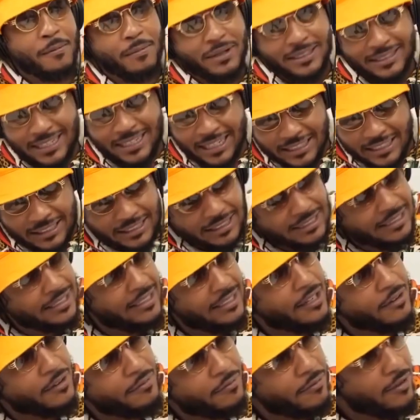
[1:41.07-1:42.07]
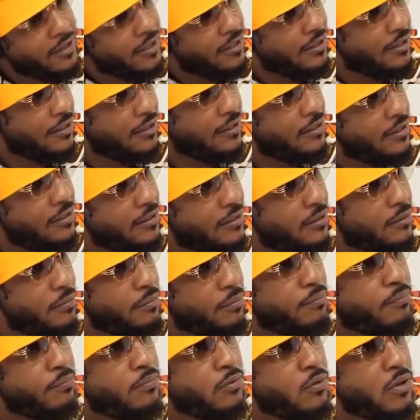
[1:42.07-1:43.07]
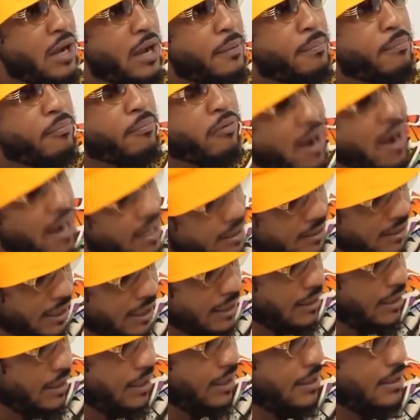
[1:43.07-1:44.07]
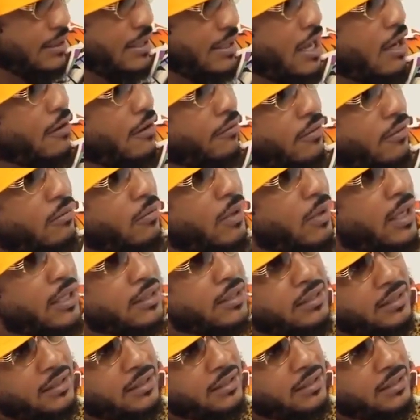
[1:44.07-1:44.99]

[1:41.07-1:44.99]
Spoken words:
But then it's a different. You got project niggas now from West.